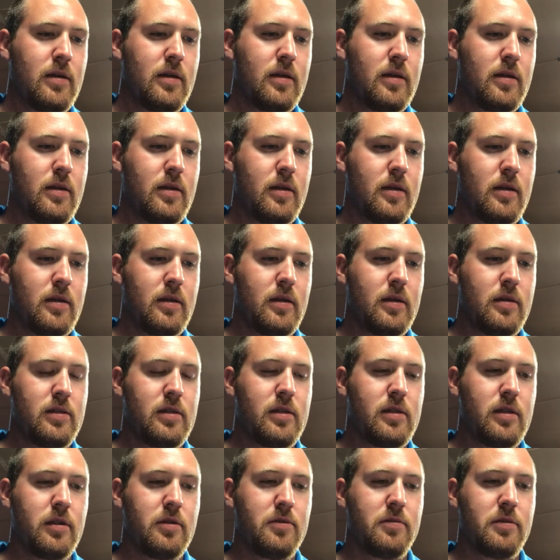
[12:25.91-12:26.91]
And
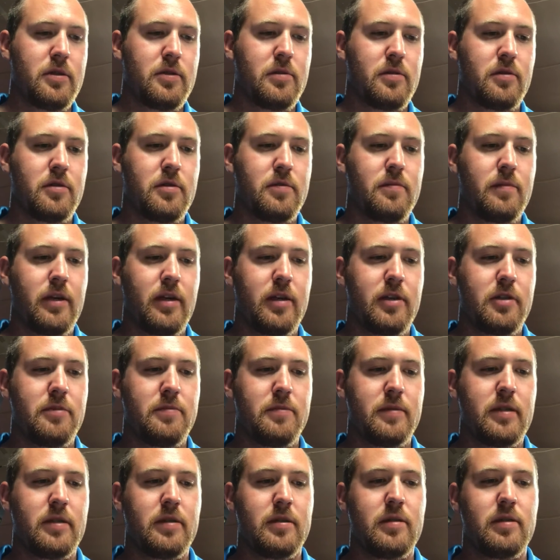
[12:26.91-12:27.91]
single resource
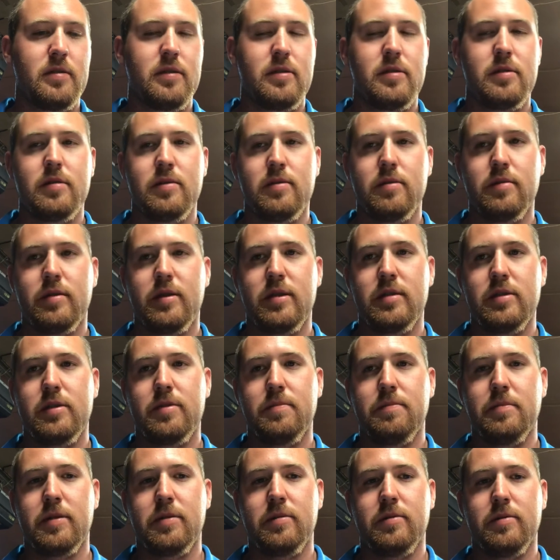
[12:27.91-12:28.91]
management, so that's a
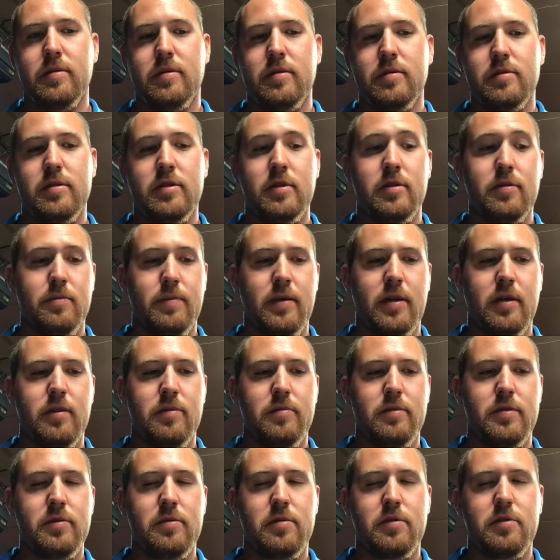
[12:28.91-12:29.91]
big one. Single pilot
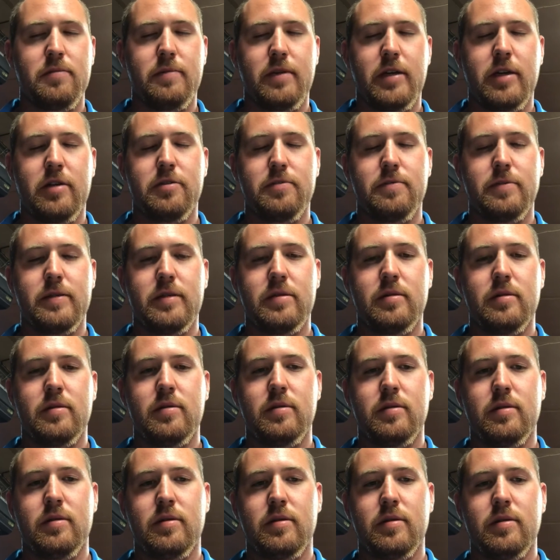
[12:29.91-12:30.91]
resource management,
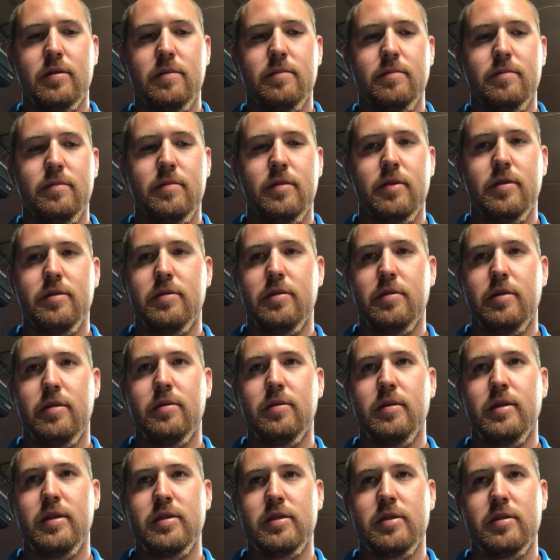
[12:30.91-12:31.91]

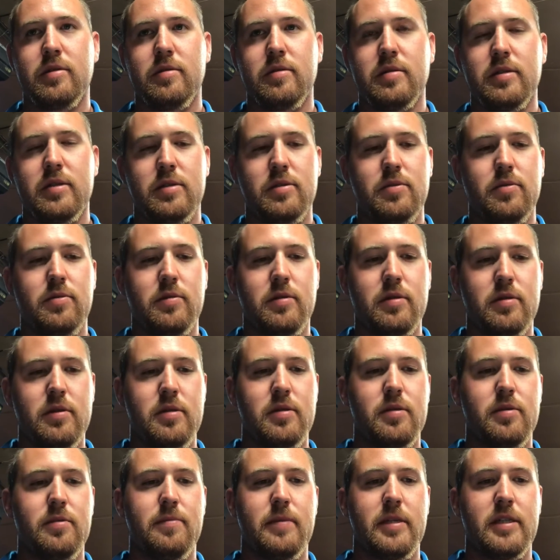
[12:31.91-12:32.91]
utilizing all these tools
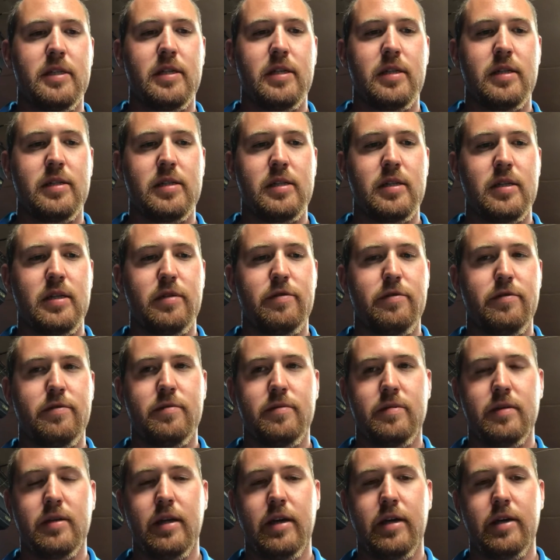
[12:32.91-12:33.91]
to maintain safe
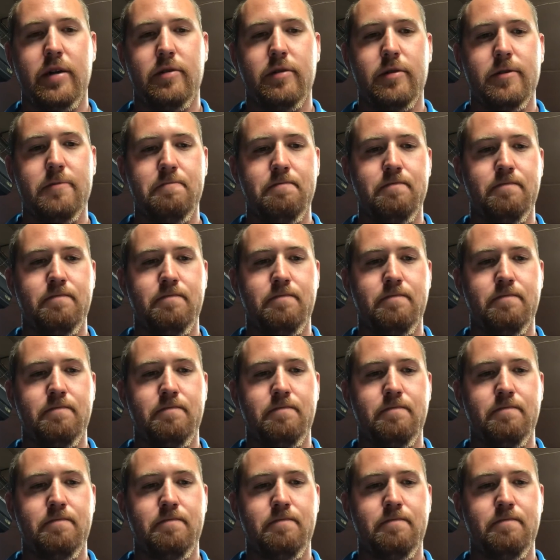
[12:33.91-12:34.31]
and accurate.